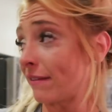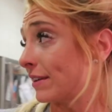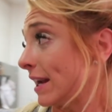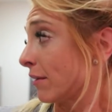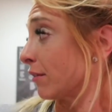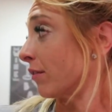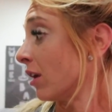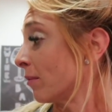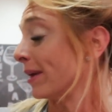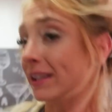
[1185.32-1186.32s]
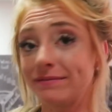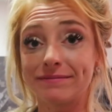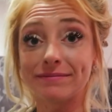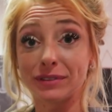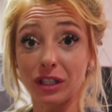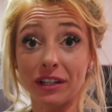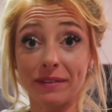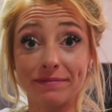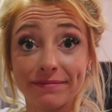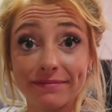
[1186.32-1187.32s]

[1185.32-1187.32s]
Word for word: Kind of a downer vlog, man. I'm sorry.